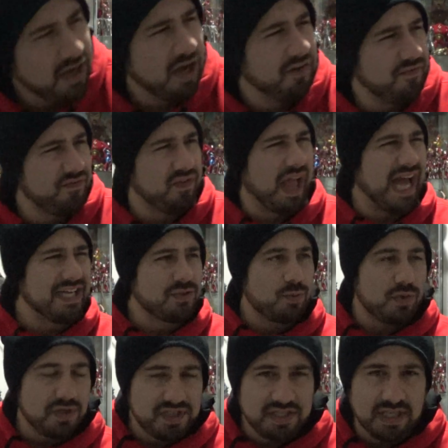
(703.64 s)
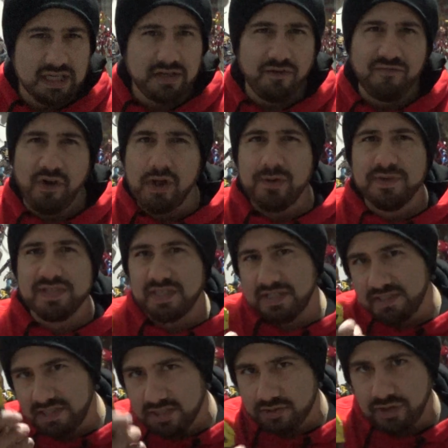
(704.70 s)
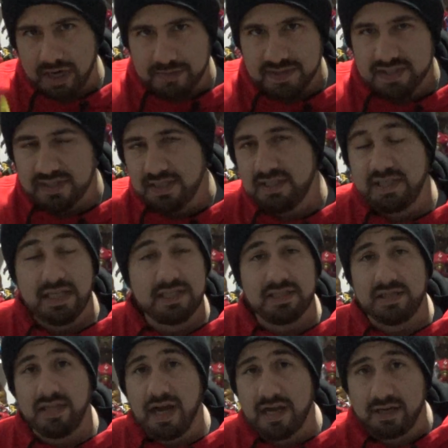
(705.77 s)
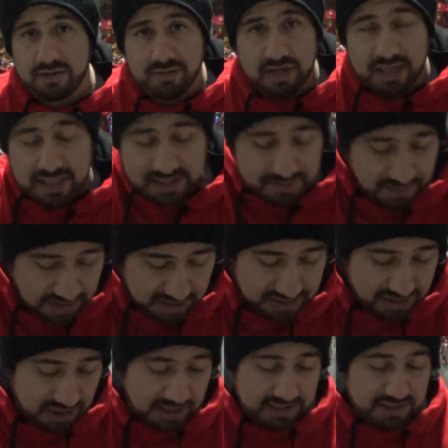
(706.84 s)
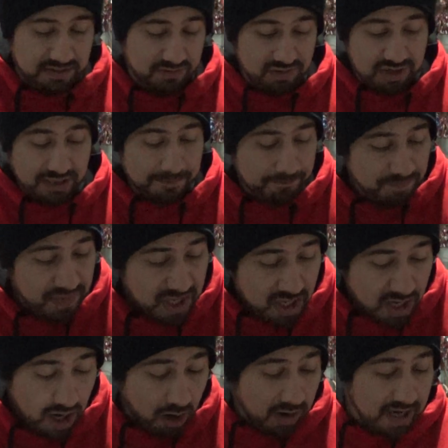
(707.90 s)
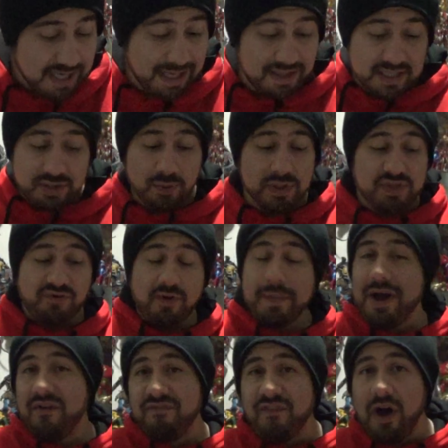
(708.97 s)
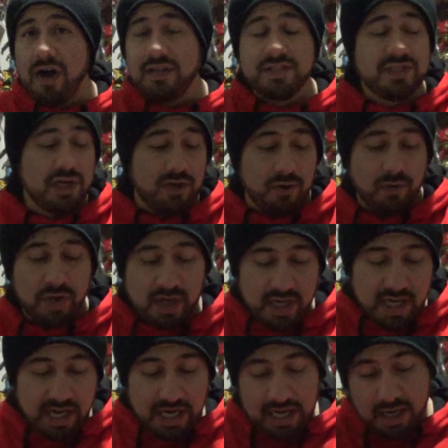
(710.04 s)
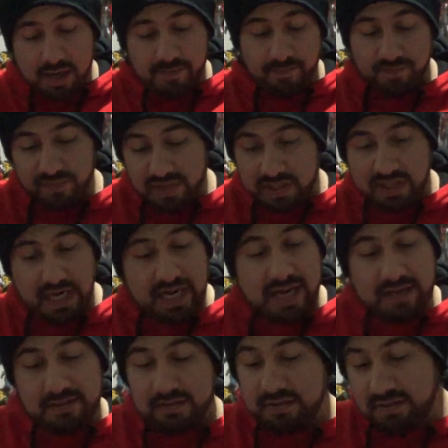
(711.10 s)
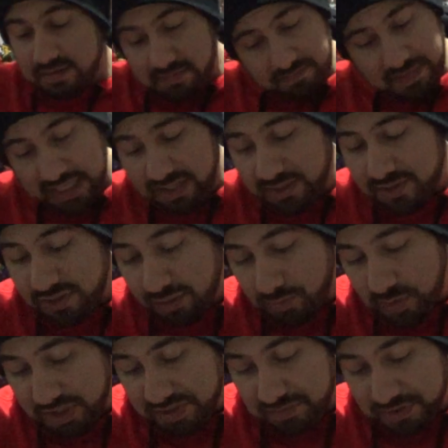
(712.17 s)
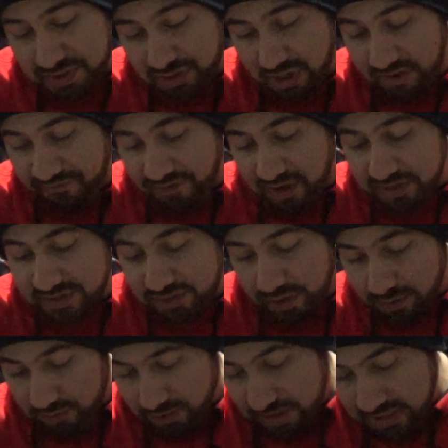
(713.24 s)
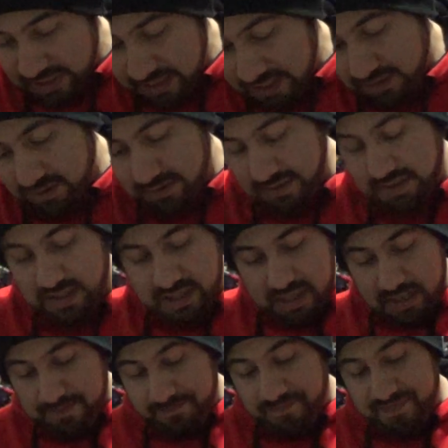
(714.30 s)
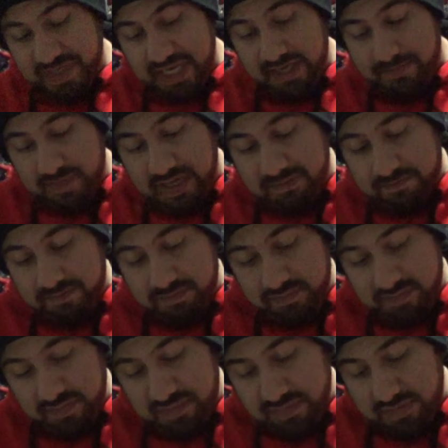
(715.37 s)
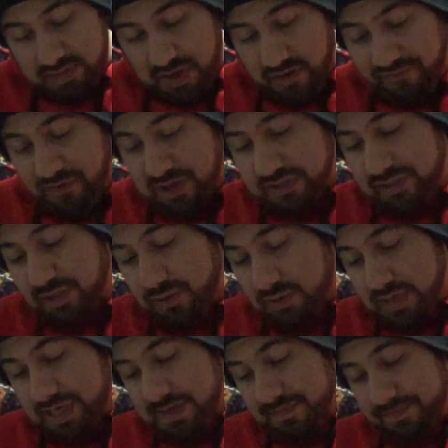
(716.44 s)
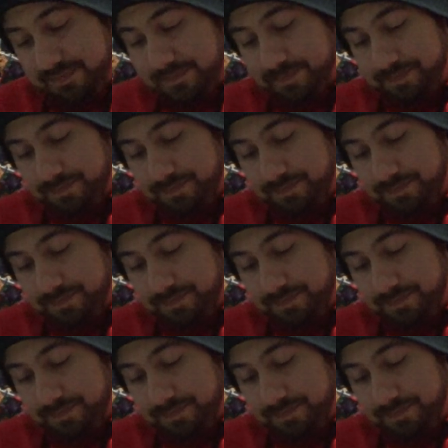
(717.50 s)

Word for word: uh, Flashworks, you know, follow his Instagram. His, he takes a lot of great HBA shots and everything. All right, now this one's from Alfonso. Um, got, thank you so much, Mr. Alfonso. Damn, it, Alfonso, um,